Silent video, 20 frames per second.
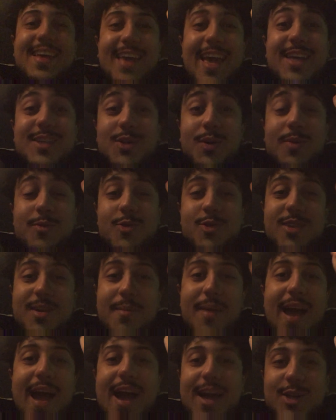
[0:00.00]
Okay, so I'm
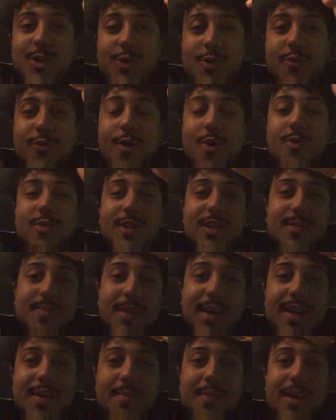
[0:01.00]
using my actual phone because
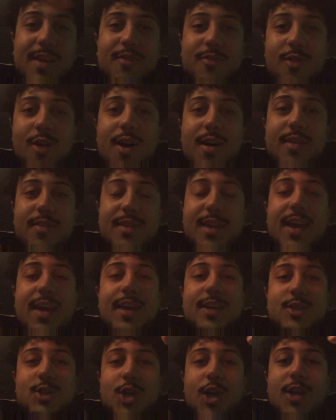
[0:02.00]
my, my vlog
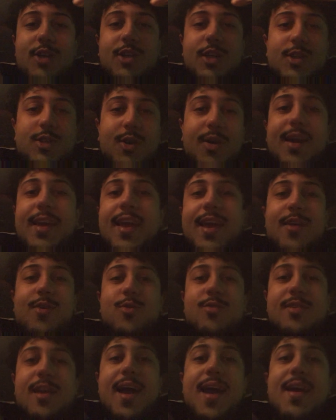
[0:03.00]
kit is charging, so I can't
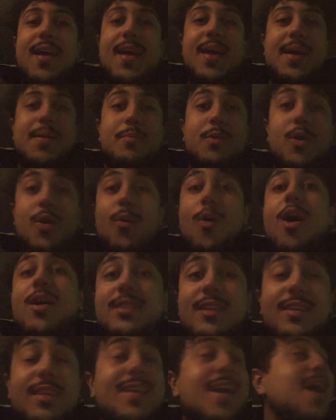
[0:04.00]
use that. But we
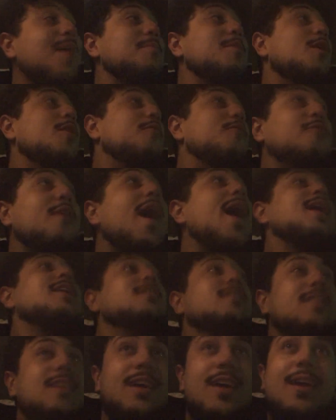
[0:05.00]
walked into the Chimera
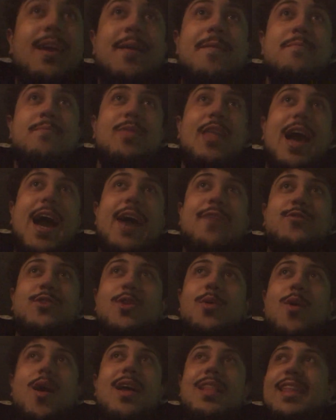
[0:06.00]
finally
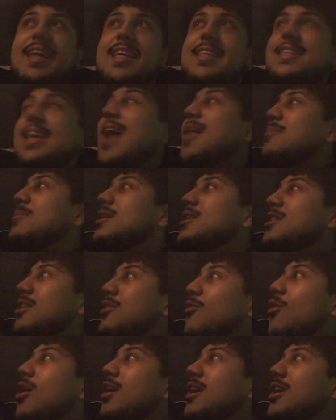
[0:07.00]
after what, like 10 minutes
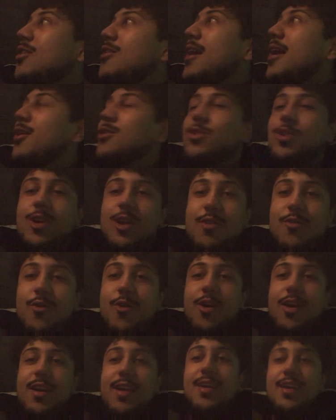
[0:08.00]
of walking around looking
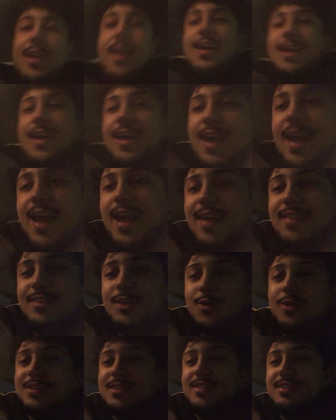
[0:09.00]
for it. Yep. And
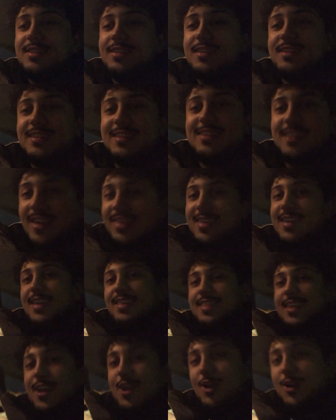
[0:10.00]
there was nothing
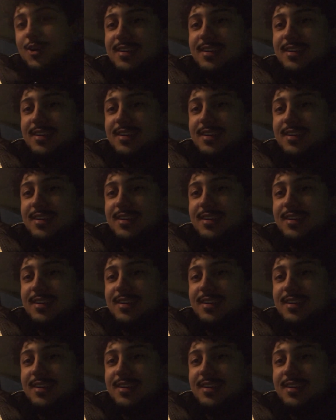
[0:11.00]
in there.